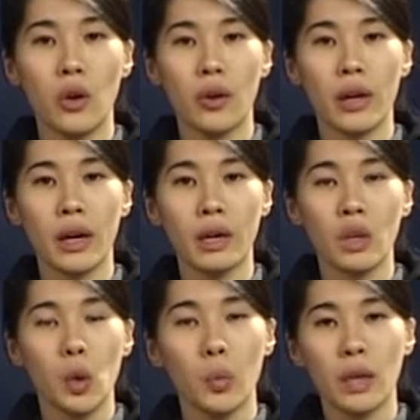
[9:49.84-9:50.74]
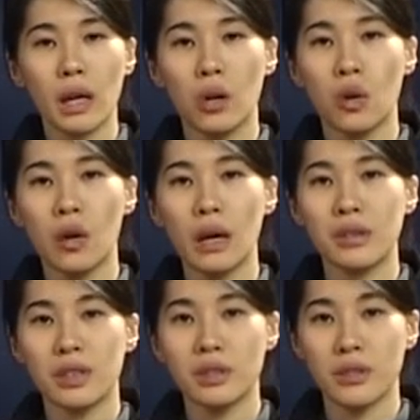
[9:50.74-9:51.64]
Okay, we can call
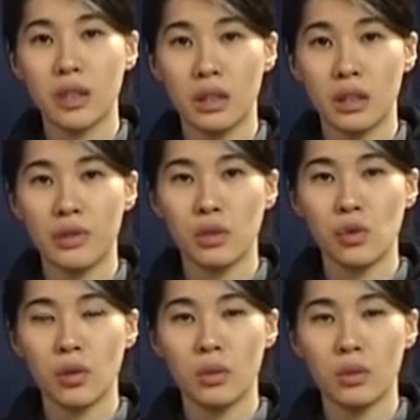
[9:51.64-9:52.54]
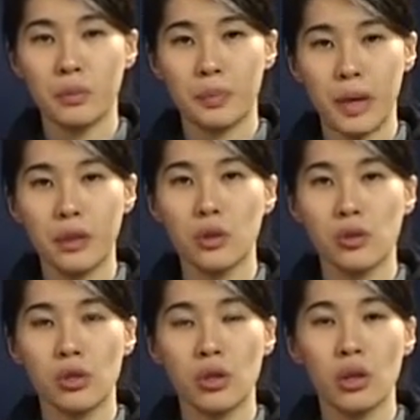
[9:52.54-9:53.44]
ourselves individual, but
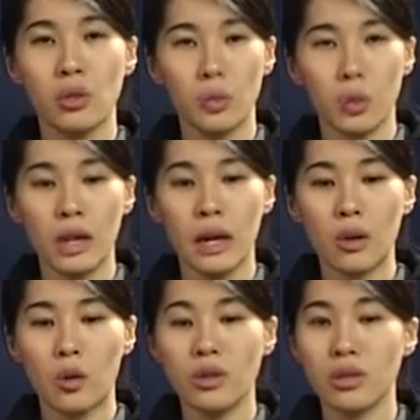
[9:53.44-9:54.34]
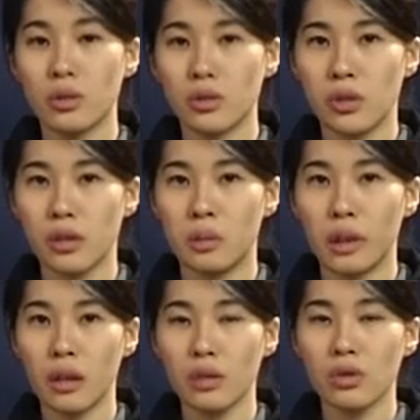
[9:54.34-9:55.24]
also we are called social
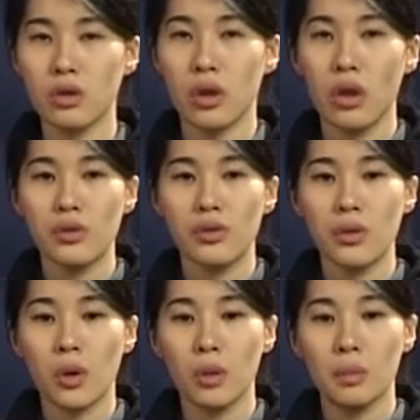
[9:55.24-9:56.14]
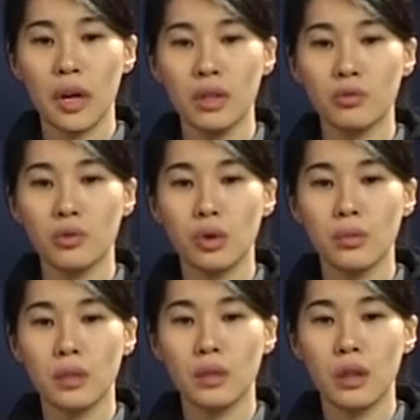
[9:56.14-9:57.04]
beings. So part of
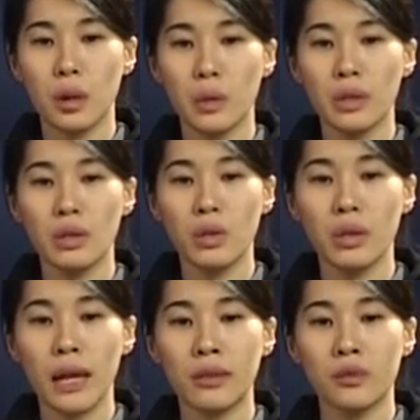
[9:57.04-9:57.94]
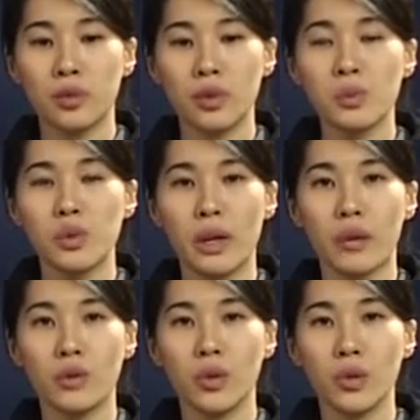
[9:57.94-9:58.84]
groups, now when you look at groups, you
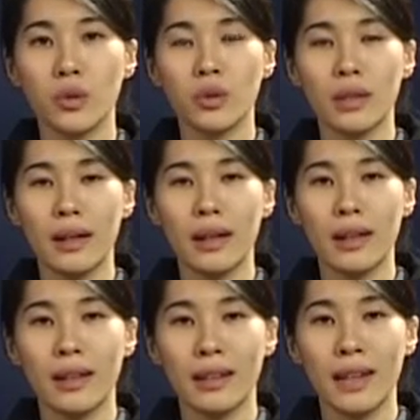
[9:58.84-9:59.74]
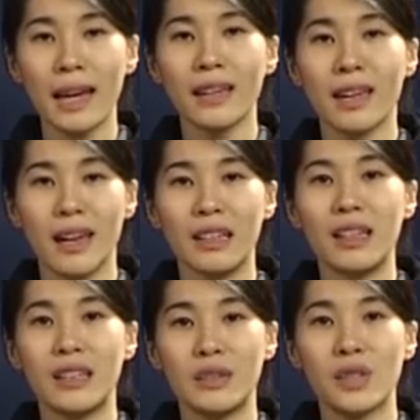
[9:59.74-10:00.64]
have to look like an
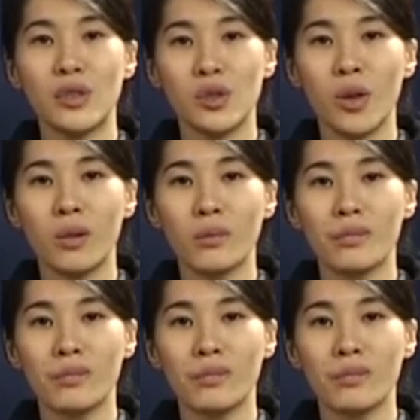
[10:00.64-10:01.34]
individual.